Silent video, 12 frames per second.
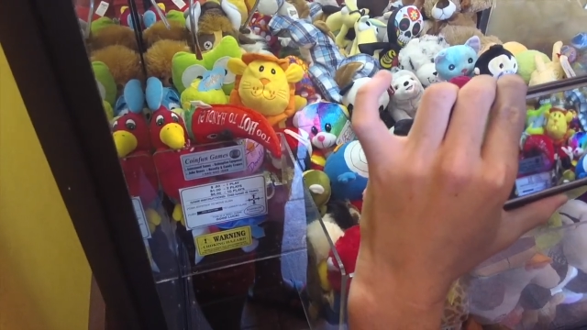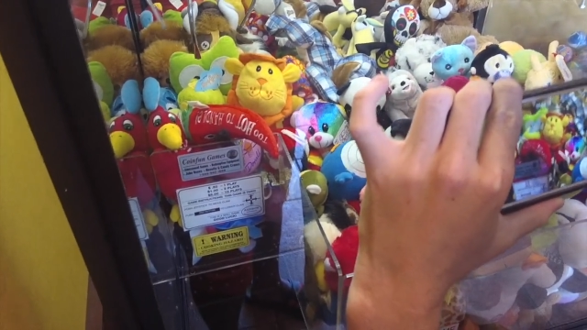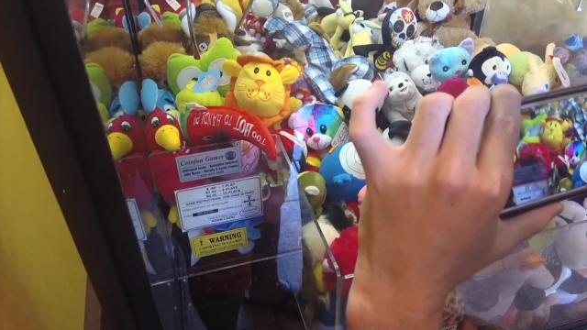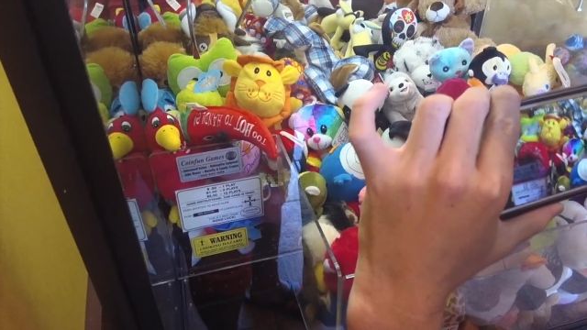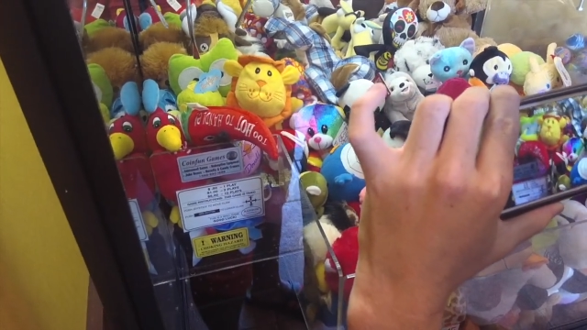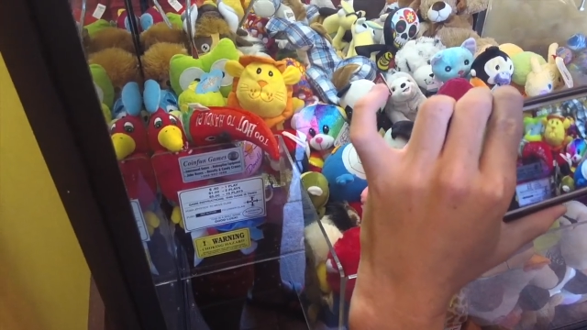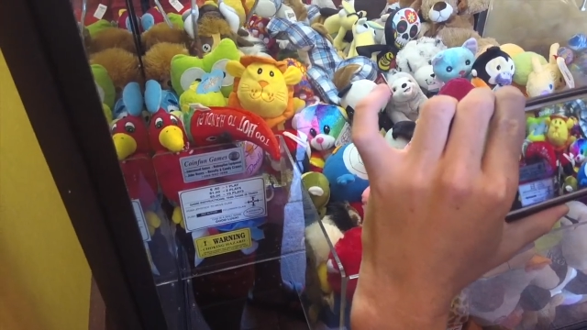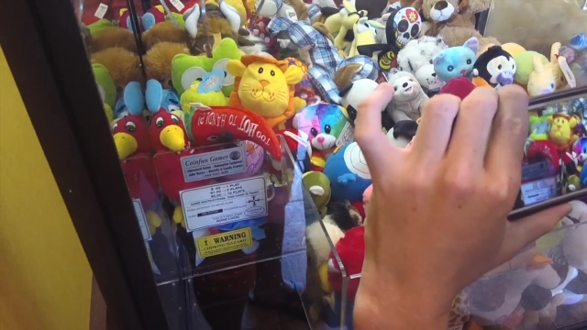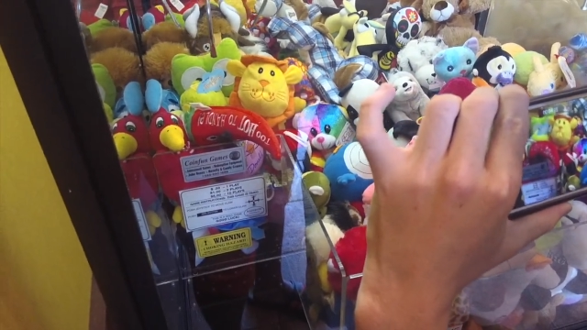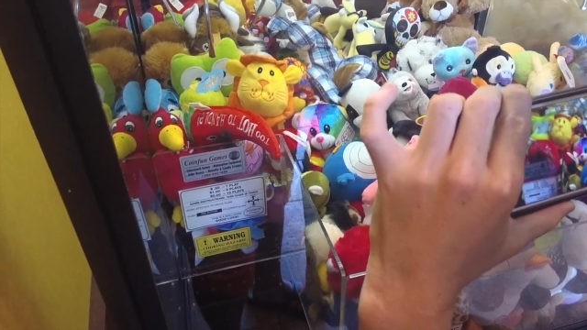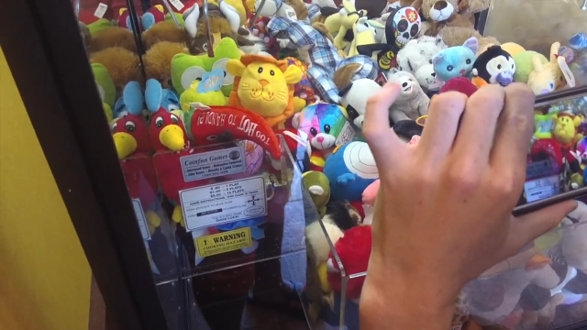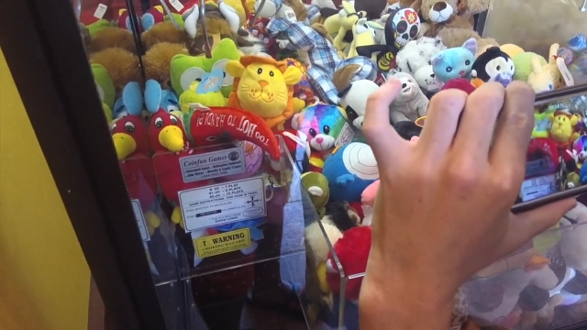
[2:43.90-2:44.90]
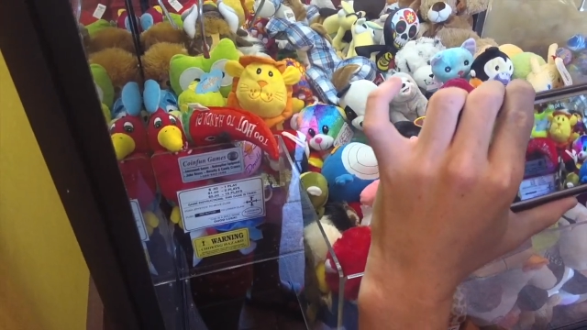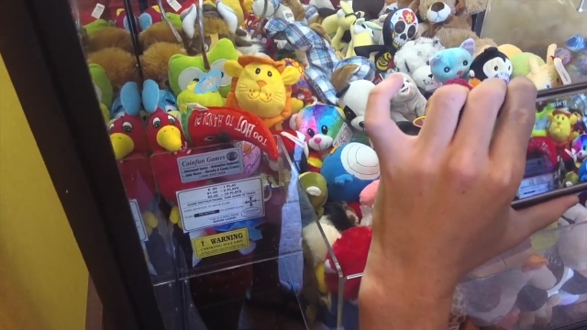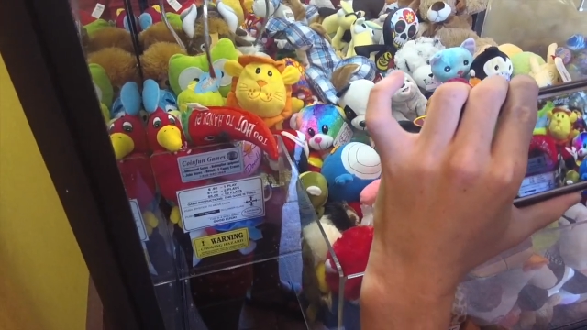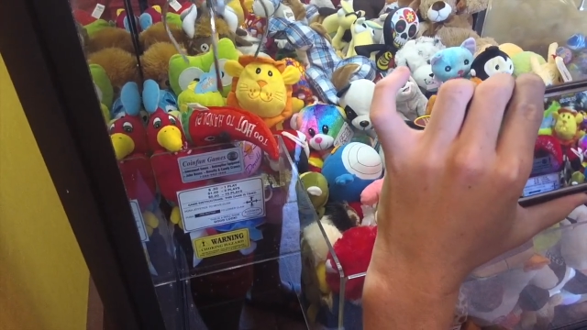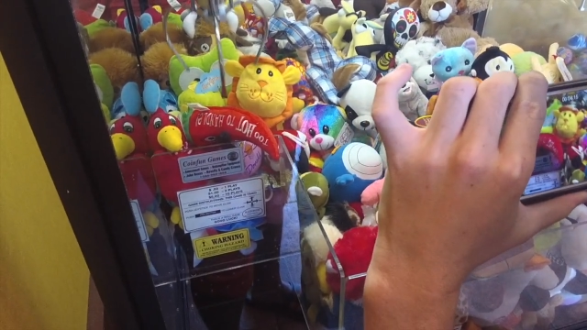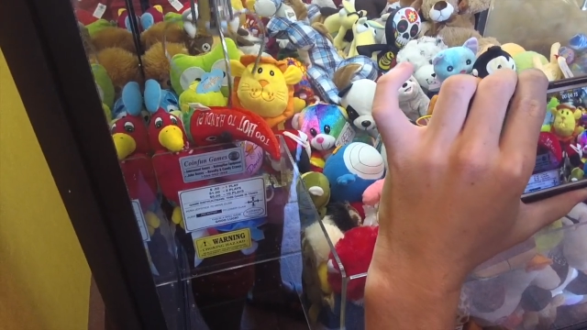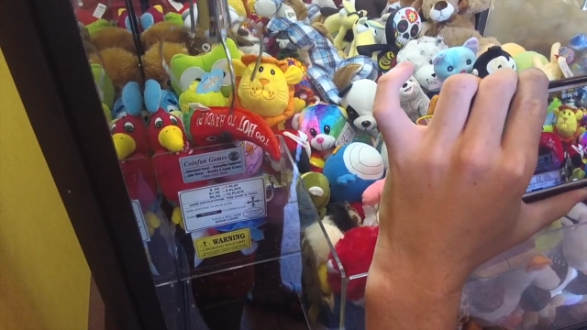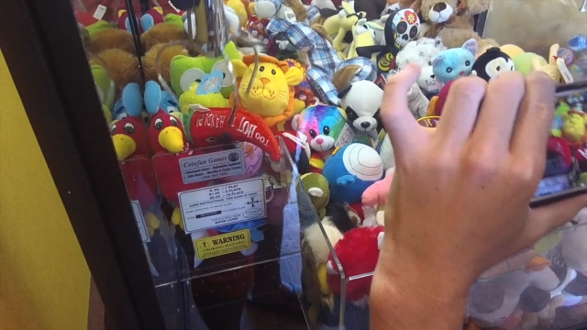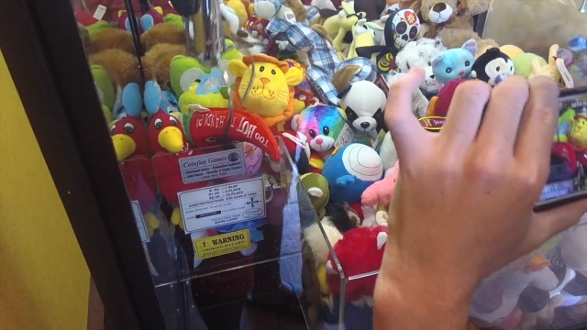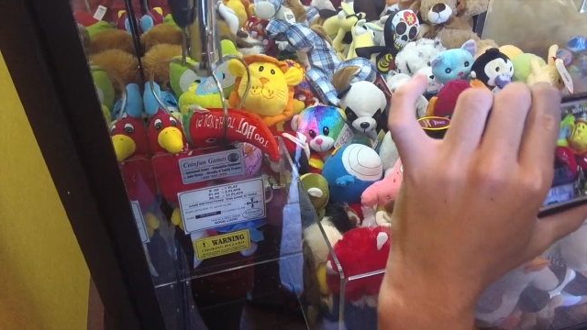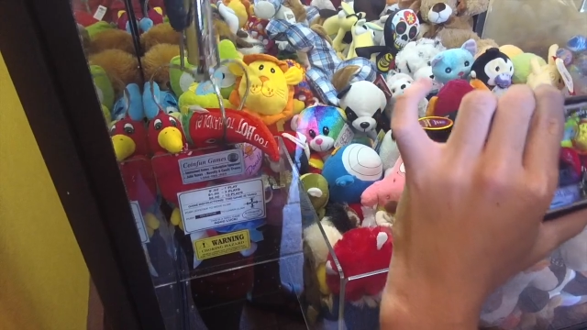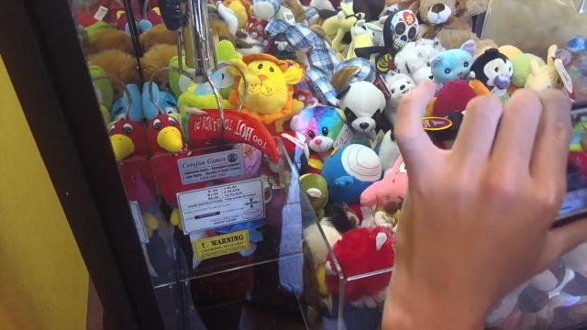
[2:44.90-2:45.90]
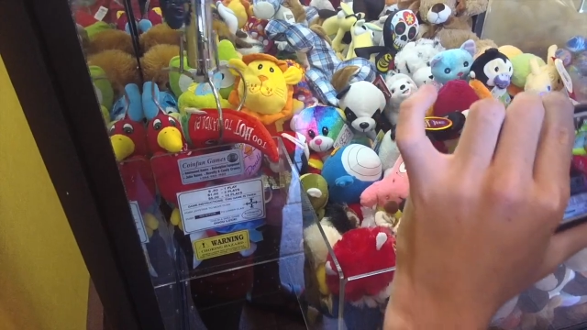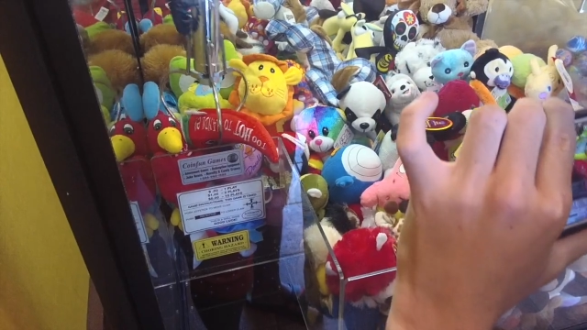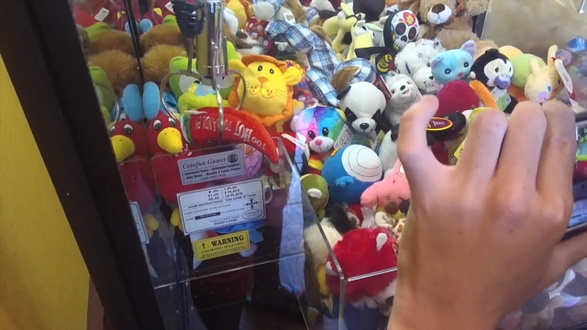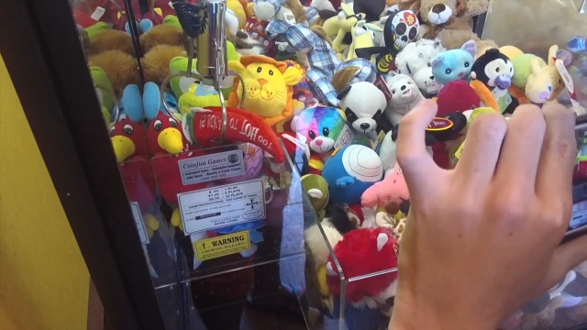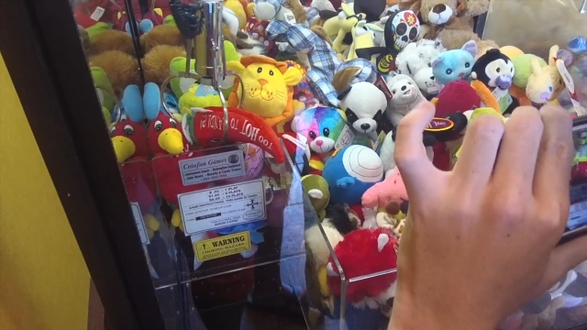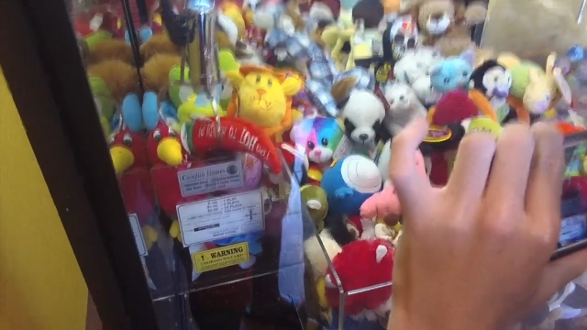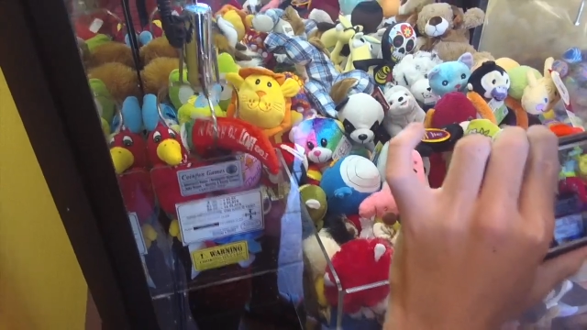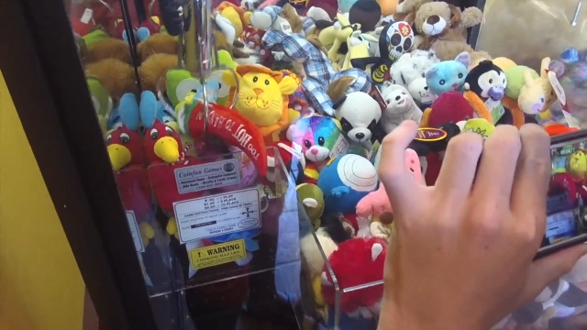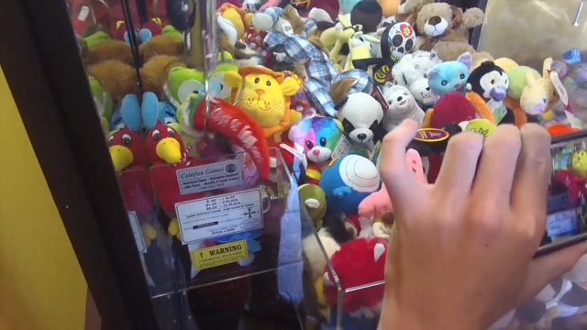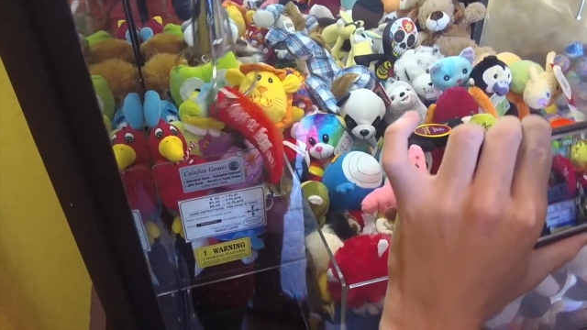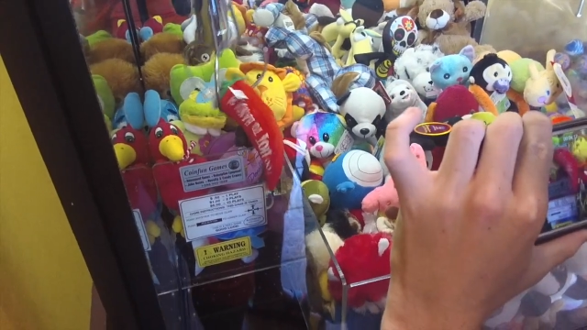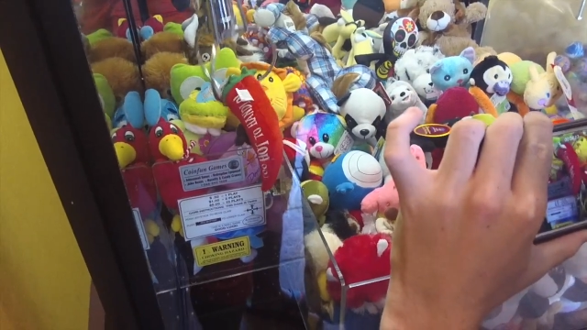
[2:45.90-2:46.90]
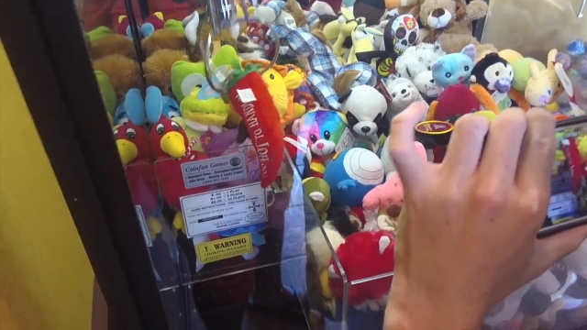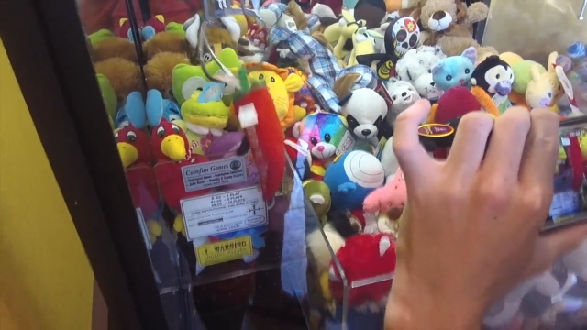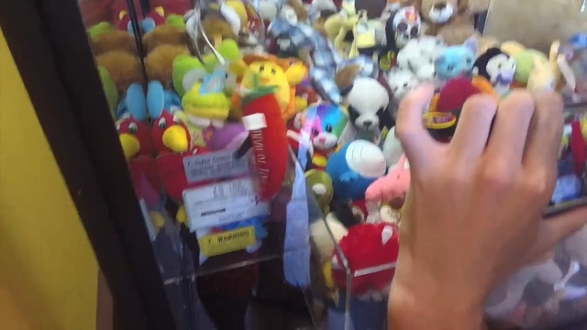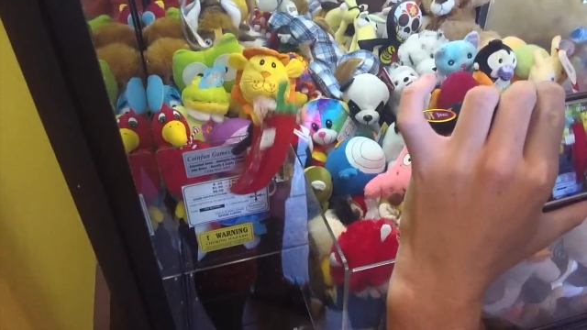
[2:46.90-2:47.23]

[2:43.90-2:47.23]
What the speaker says: [unreadable: no face in view]